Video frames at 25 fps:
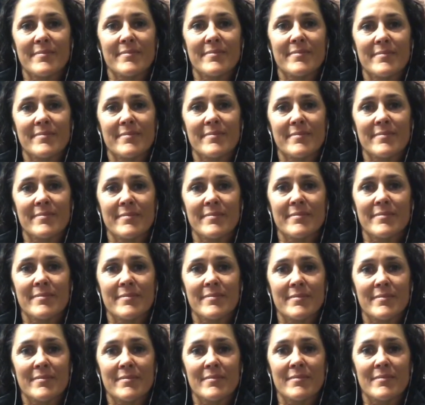And
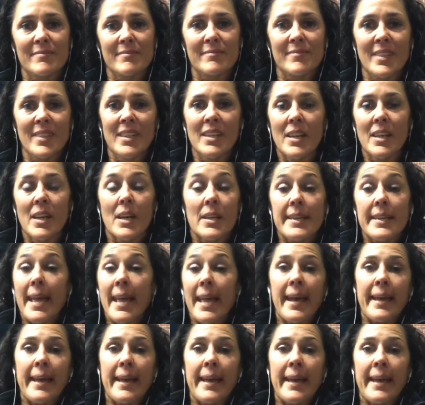
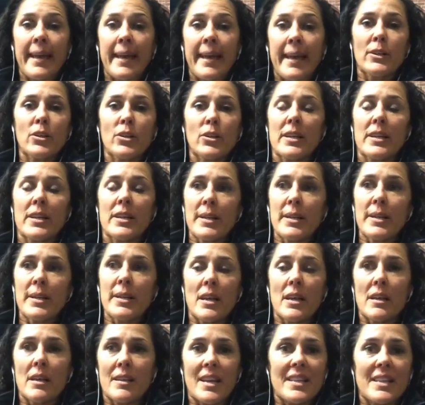look,
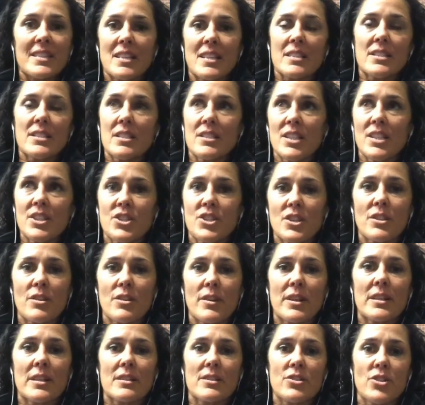it's such a
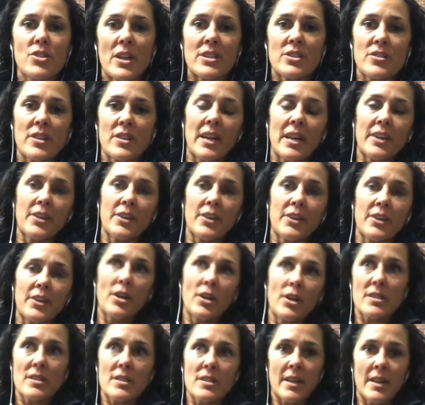strange thing. I know
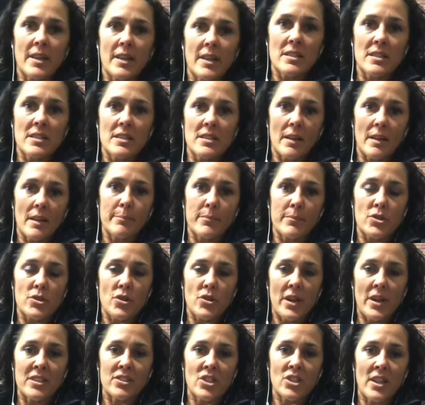society's strange
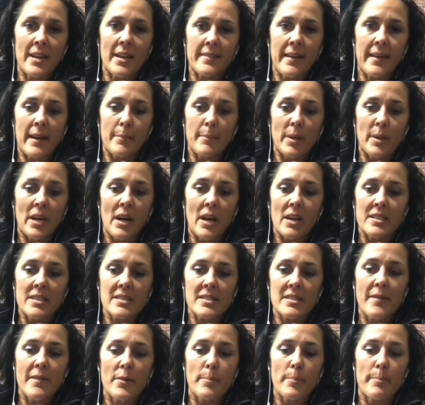like that, but it's
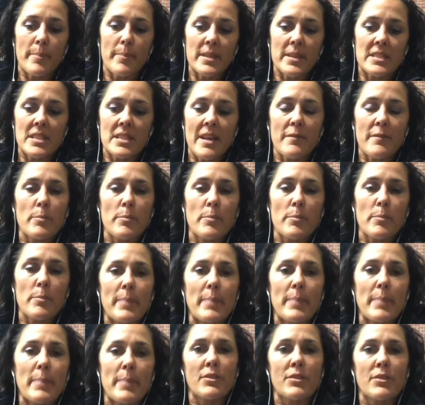never been a
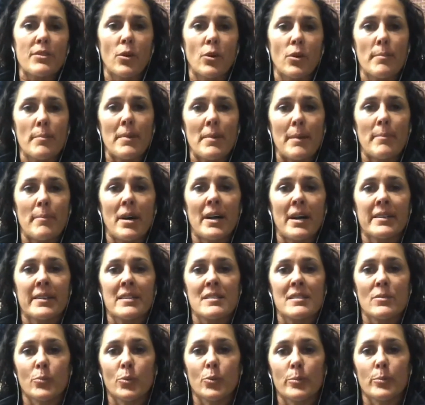thought on my mind as a
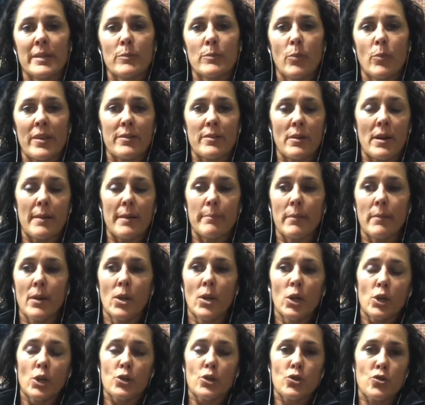woman, whether I'm
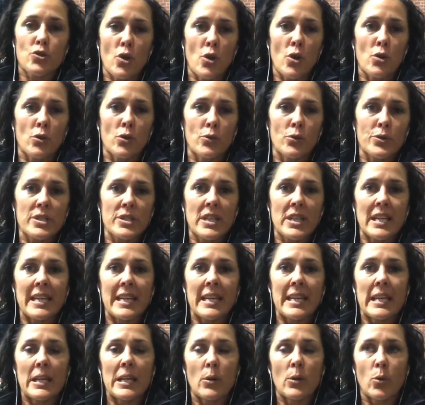strong or
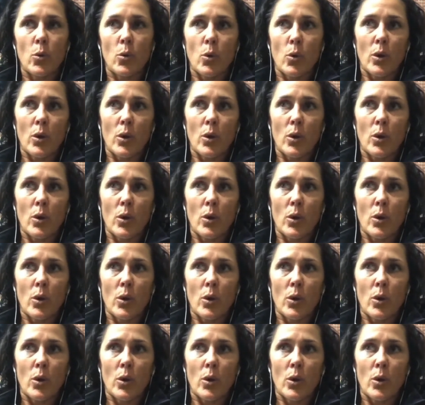skinny or,